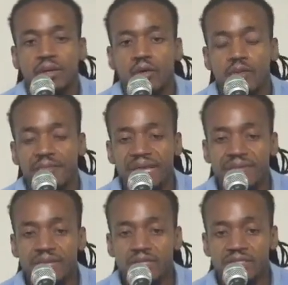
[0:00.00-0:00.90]
Or
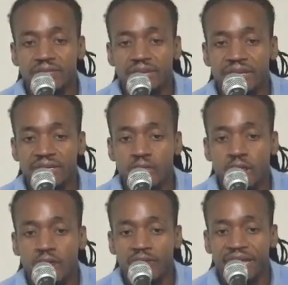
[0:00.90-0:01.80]
maybe you're somebody who
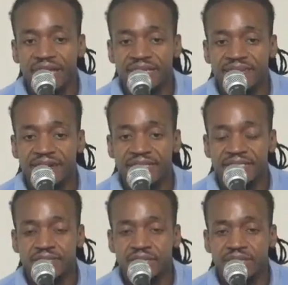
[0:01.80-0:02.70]
already identifies as
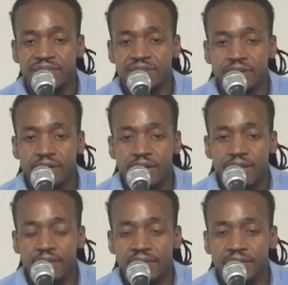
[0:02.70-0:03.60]
a believer,
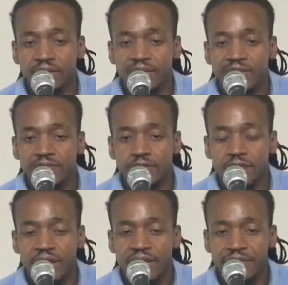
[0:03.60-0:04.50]
but you're looking
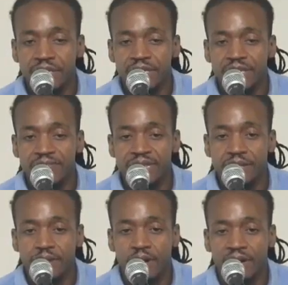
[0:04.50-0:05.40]
for a community to be a
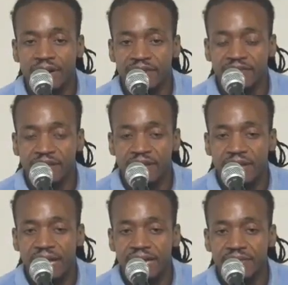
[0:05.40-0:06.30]
part of,
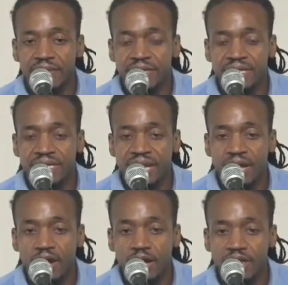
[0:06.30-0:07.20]
a community like
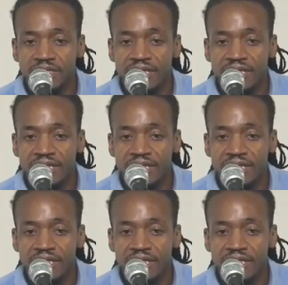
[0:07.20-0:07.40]
ours